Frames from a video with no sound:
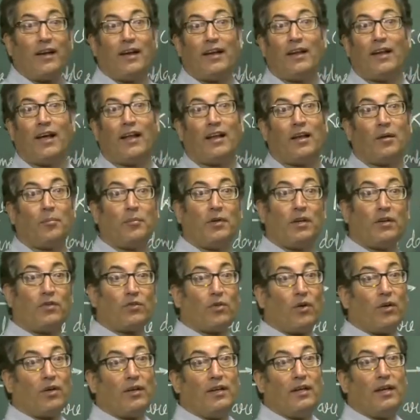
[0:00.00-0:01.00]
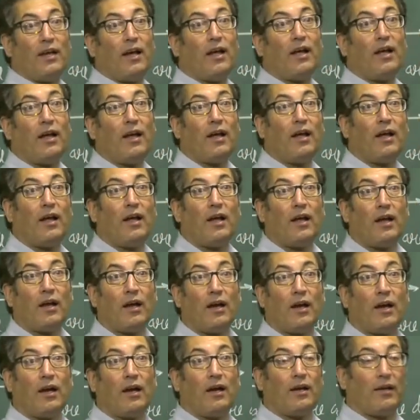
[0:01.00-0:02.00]
an alum, it's only a
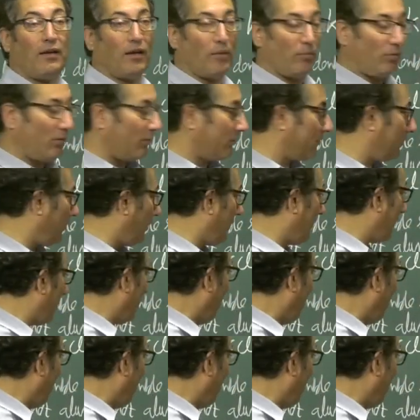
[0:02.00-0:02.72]
double salt.